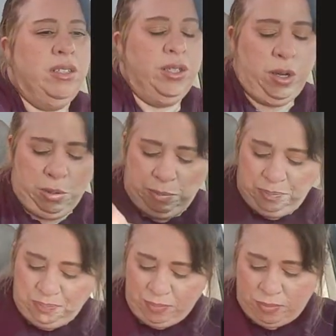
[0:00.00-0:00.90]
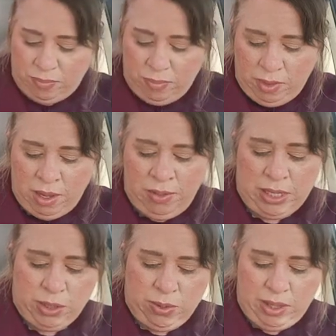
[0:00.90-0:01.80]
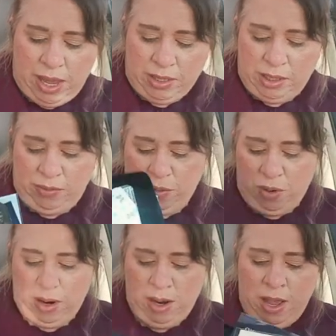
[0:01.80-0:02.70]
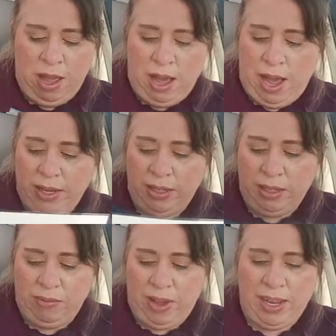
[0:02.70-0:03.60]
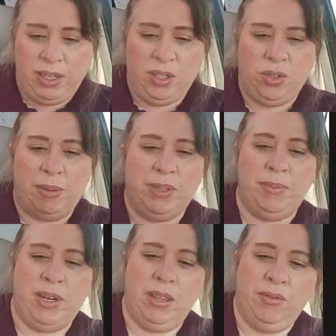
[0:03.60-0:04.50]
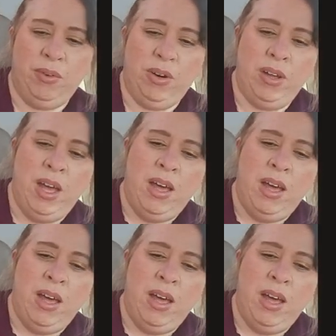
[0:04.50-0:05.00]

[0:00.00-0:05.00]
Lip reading: So that's what that's for. I did find, I just dropped something on the floor.